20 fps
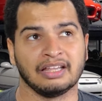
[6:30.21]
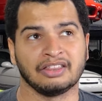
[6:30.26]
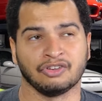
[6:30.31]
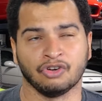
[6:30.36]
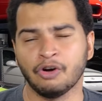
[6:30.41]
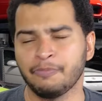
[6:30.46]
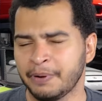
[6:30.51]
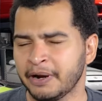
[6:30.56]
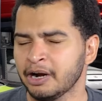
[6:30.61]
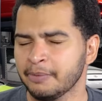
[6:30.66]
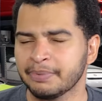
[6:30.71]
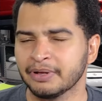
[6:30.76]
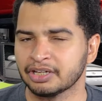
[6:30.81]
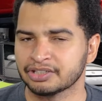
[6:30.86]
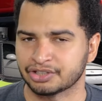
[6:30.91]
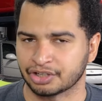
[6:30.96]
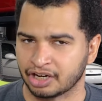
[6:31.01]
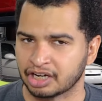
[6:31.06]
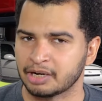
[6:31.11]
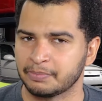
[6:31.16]
The repair
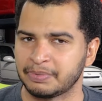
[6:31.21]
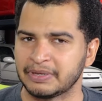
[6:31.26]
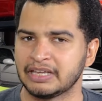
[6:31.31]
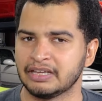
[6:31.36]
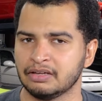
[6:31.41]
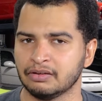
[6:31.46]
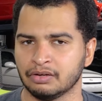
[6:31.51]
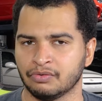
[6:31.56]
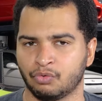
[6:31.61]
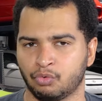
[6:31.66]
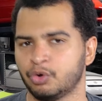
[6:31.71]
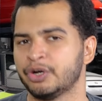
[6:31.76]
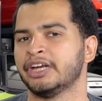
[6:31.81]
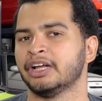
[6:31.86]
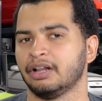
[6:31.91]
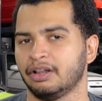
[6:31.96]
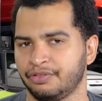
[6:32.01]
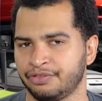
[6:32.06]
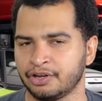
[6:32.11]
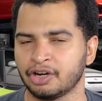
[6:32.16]
bills are gonna be
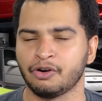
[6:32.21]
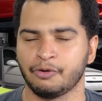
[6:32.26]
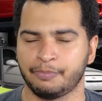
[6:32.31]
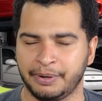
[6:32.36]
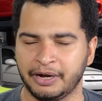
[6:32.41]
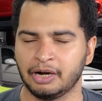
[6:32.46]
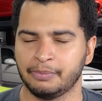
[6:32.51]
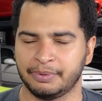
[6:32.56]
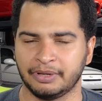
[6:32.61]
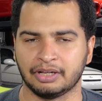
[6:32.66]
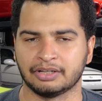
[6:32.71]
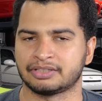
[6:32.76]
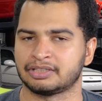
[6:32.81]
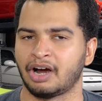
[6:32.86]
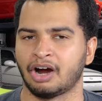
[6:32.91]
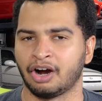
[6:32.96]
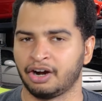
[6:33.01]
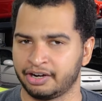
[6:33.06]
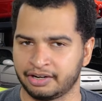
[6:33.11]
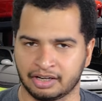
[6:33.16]
real. The repair bills
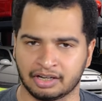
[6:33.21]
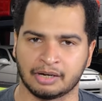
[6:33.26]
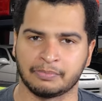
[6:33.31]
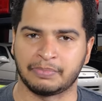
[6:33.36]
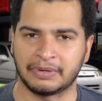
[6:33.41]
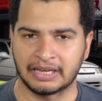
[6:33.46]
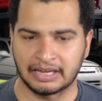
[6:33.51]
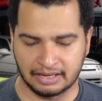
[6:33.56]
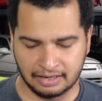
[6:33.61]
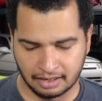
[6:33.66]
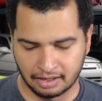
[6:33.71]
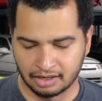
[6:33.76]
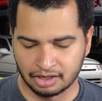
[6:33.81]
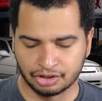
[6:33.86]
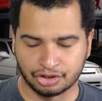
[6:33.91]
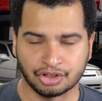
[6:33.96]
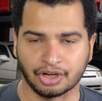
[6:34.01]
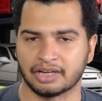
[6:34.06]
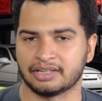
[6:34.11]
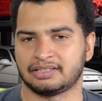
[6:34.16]
aren't gonna be
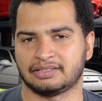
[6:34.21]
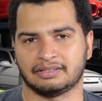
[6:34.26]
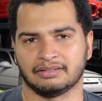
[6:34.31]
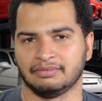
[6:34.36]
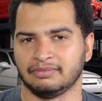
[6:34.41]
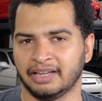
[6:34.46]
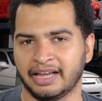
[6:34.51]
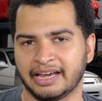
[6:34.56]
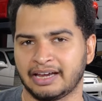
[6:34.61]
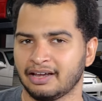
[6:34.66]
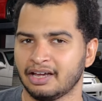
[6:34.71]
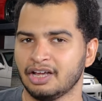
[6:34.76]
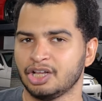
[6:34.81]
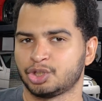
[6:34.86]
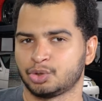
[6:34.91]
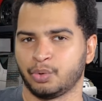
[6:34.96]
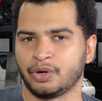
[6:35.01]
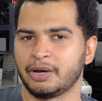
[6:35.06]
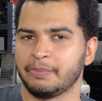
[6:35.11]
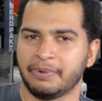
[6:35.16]
just like
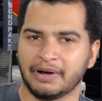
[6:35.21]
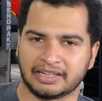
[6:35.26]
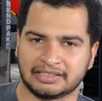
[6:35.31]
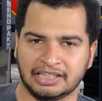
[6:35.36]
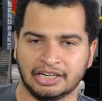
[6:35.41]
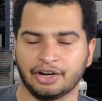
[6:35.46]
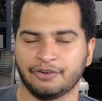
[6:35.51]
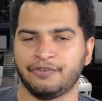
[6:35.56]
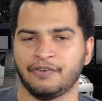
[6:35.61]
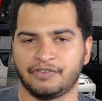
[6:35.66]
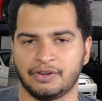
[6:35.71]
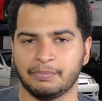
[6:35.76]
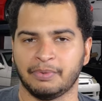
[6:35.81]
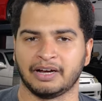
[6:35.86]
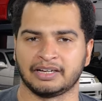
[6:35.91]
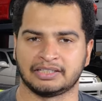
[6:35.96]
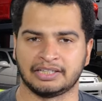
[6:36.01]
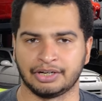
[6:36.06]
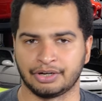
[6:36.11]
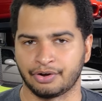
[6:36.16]
20 bucks here, 50
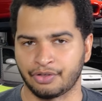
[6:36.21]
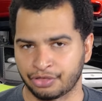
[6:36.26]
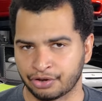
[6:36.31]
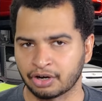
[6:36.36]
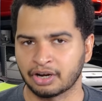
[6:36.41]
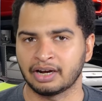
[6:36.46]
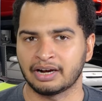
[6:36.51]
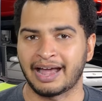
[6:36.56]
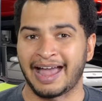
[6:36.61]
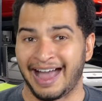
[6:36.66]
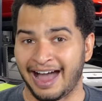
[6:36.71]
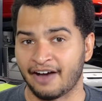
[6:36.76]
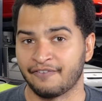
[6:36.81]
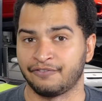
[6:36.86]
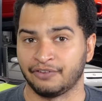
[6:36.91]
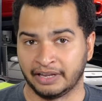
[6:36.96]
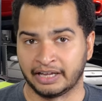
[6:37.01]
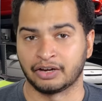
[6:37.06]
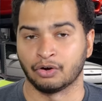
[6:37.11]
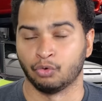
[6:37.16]
bucks here. They're gonna
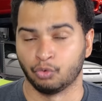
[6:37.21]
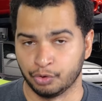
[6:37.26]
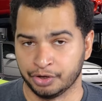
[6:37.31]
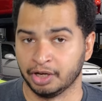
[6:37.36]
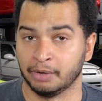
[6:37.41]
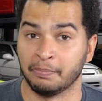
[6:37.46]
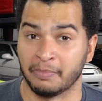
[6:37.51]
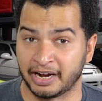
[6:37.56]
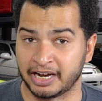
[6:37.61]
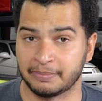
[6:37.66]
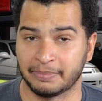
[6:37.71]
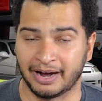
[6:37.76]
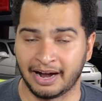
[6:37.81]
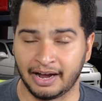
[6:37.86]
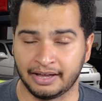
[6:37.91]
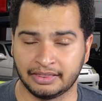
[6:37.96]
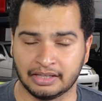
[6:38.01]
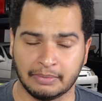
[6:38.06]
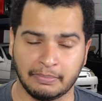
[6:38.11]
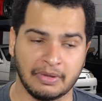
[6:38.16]
have like real money
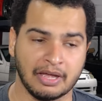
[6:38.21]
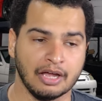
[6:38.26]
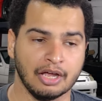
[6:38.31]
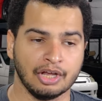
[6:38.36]
behind them.